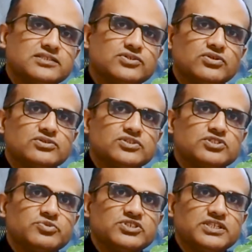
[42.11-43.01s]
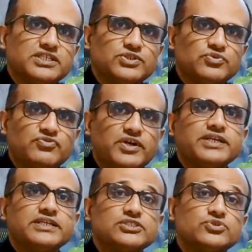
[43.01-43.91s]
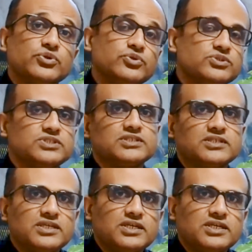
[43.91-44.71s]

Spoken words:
and also especially to find a solution